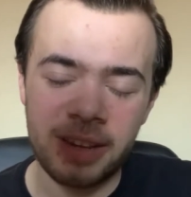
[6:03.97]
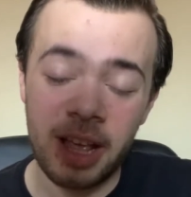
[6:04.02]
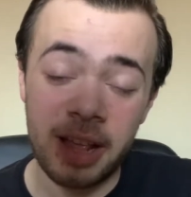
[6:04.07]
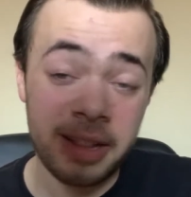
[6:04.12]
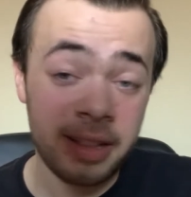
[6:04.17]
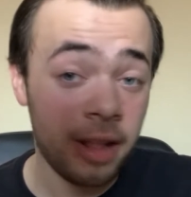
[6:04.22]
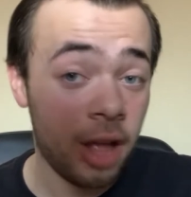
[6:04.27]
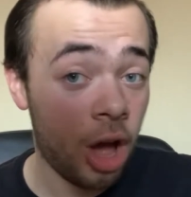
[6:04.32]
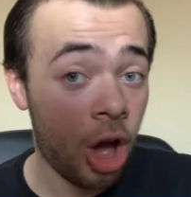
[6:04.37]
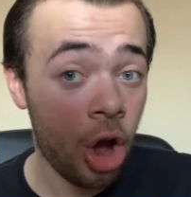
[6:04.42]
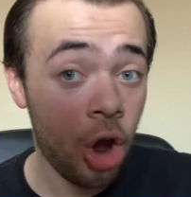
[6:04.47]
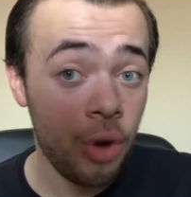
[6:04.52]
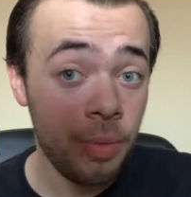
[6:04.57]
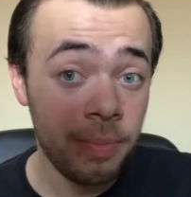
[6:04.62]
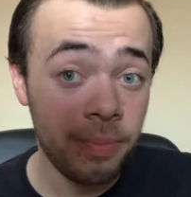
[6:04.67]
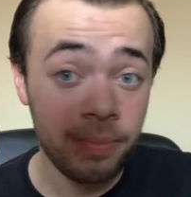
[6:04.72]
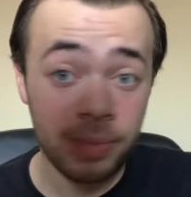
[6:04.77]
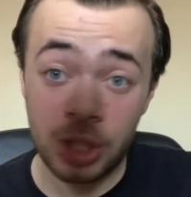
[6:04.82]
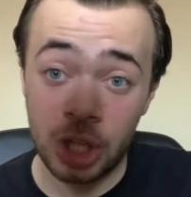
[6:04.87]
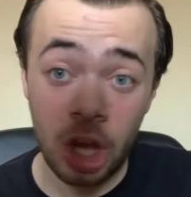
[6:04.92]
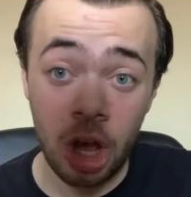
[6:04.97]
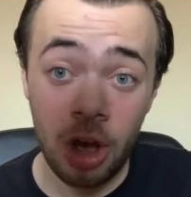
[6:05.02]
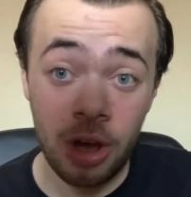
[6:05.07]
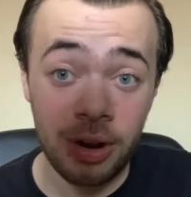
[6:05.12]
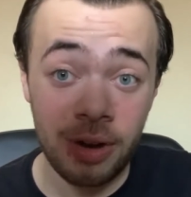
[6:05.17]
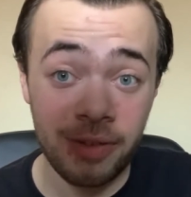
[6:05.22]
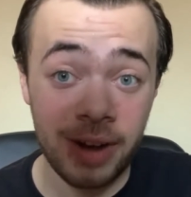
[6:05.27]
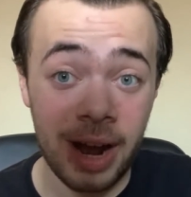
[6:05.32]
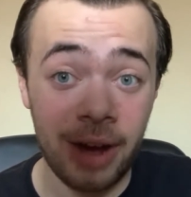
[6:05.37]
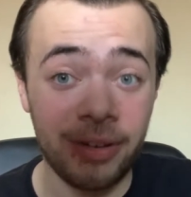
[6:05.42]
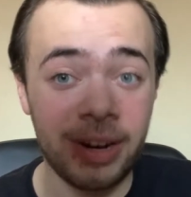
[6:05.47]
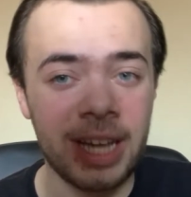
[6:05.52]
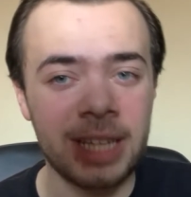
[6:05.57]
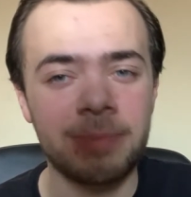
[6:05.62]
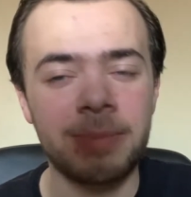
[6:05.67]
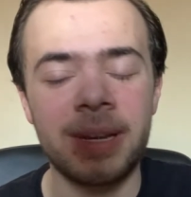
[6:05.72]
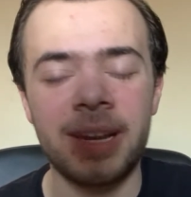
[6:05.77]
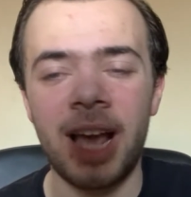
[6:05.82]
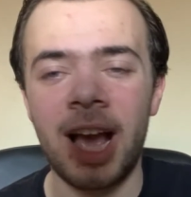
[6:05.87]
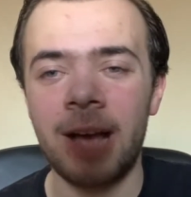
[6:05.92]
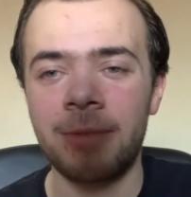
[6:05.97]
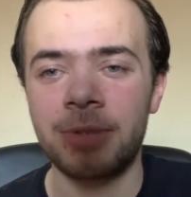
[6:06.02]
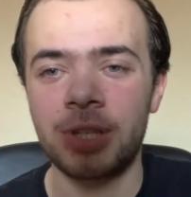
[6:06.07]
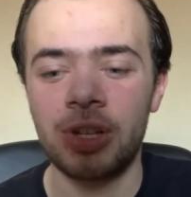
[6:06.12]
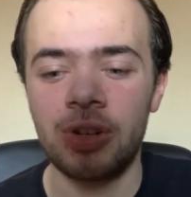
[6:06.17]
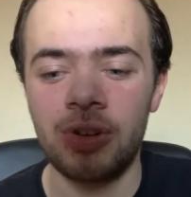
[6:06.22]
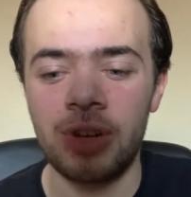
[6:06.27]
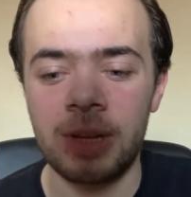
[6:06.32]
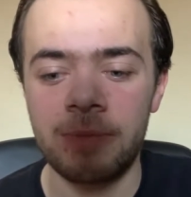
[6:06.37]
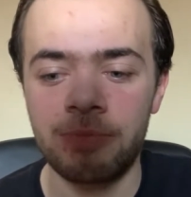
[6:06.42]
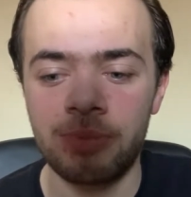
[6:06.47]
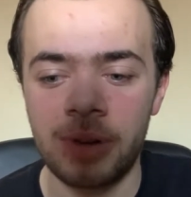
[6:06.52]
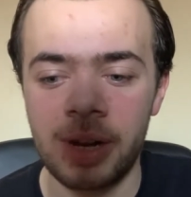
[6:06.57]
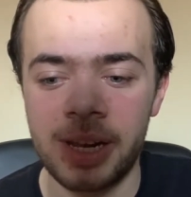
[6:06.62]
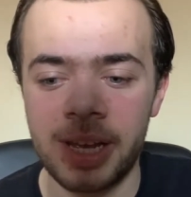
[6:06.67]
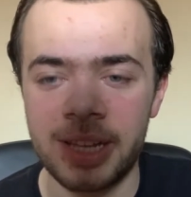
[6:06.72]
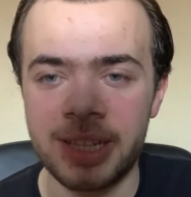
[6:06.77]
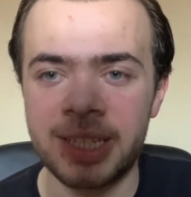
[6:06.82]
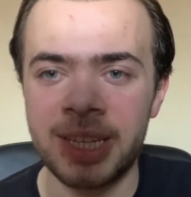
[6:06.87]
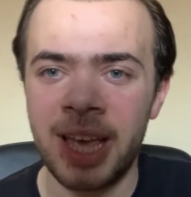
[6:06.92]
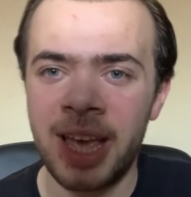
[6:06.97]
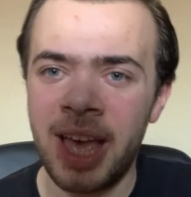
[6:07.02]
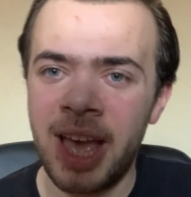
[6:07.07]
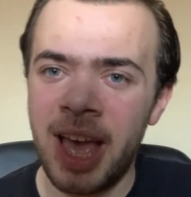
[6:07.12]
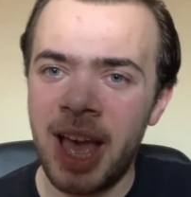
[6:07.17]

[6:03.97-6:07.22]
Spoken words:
That home turnaround has been absolutely brilliant.